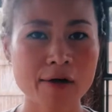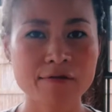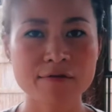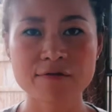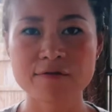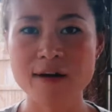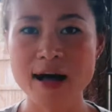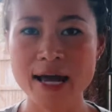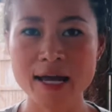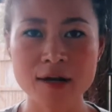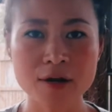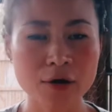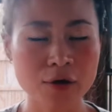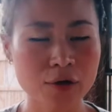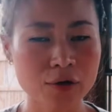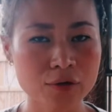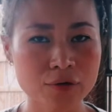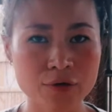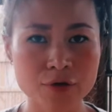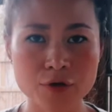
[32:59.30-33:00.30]

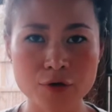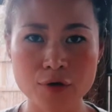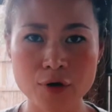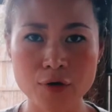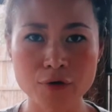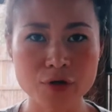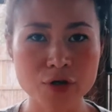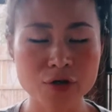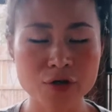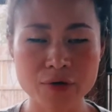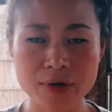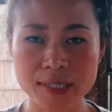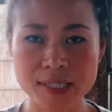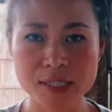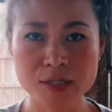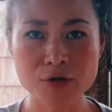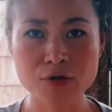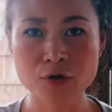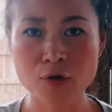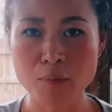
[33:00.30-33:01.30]
vital, nutrients
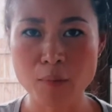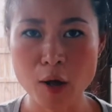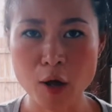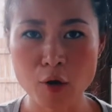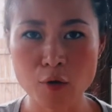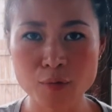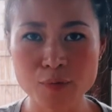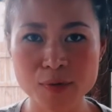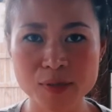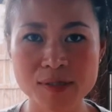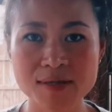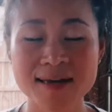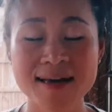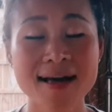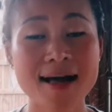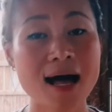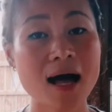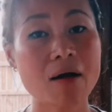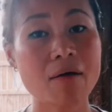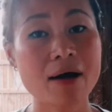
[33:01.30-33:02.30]
to the bulbs.
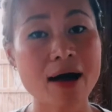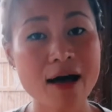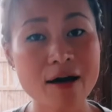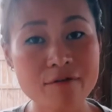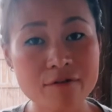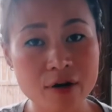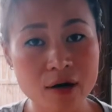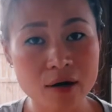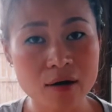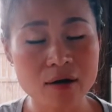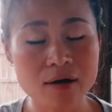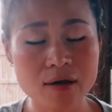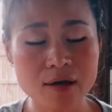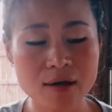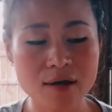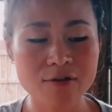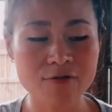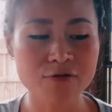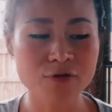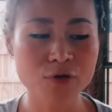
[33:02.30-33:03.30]
However,
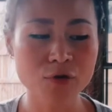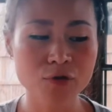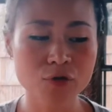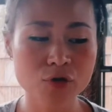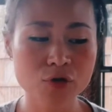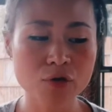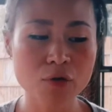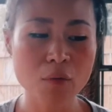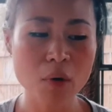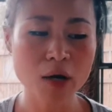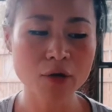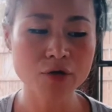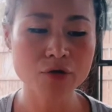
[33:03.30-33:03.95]
if you do want